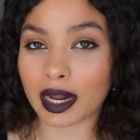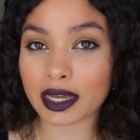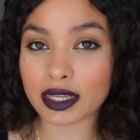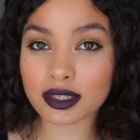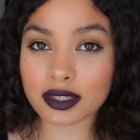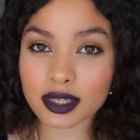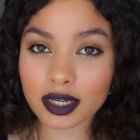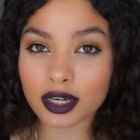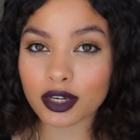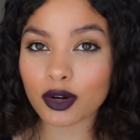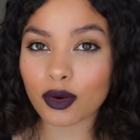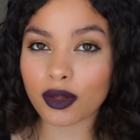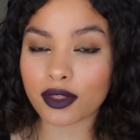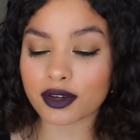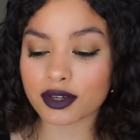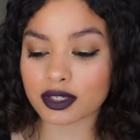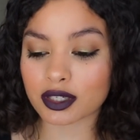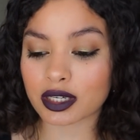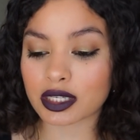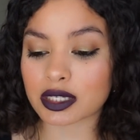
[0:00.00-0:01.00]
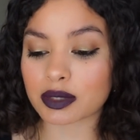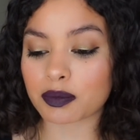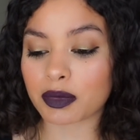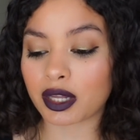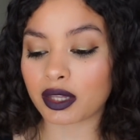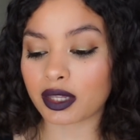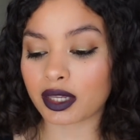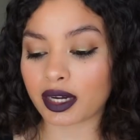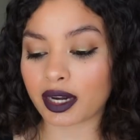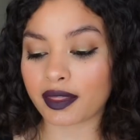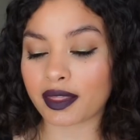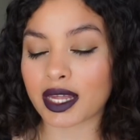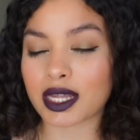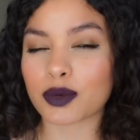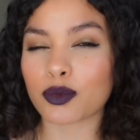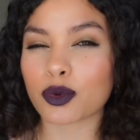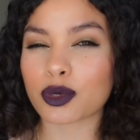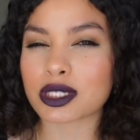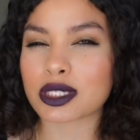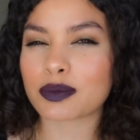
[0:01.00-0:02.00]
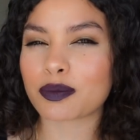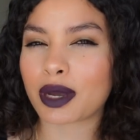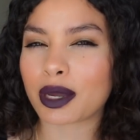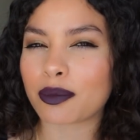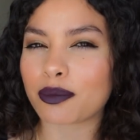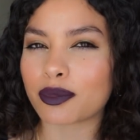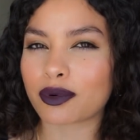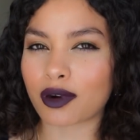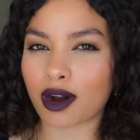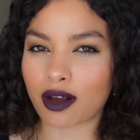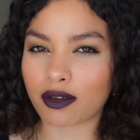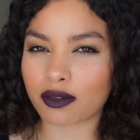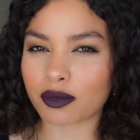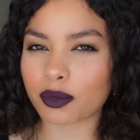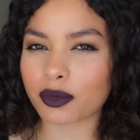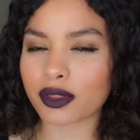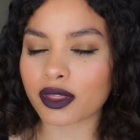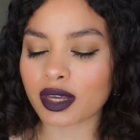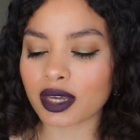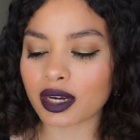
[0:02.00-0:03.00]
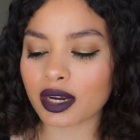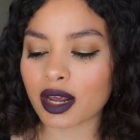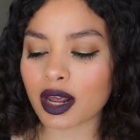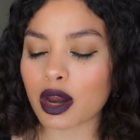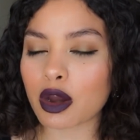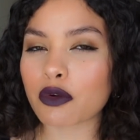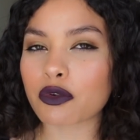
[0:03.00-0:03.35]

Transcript: I didn't know others could smell it and that was my problem with it.